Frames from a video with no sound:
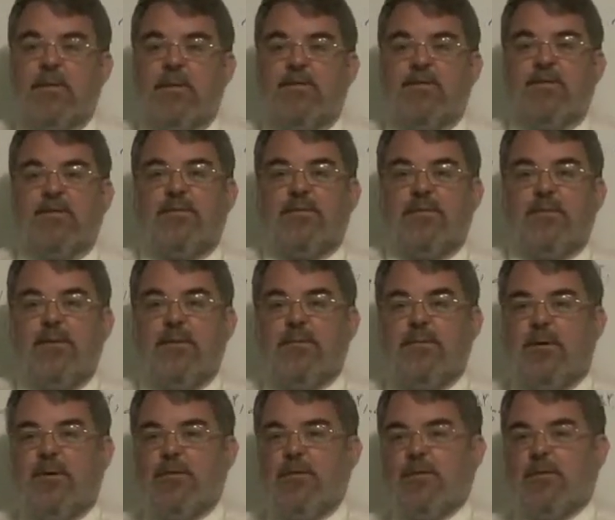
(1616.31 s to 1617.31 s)
is explained
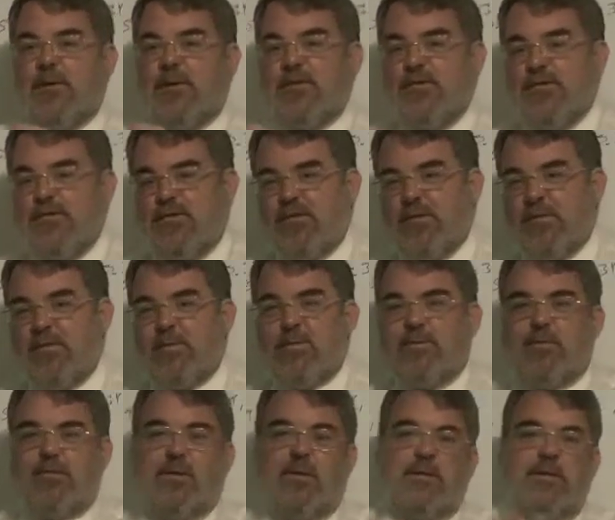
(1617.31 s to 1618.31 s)
by the relationship
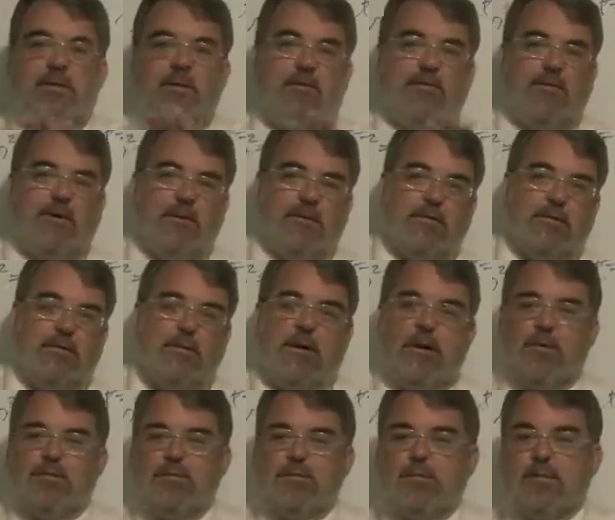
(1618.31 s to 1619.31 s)
between the father and the
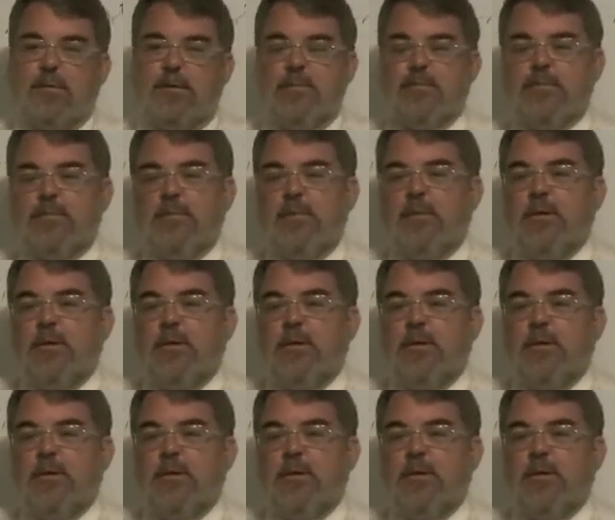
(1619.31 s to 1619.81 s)
offspring.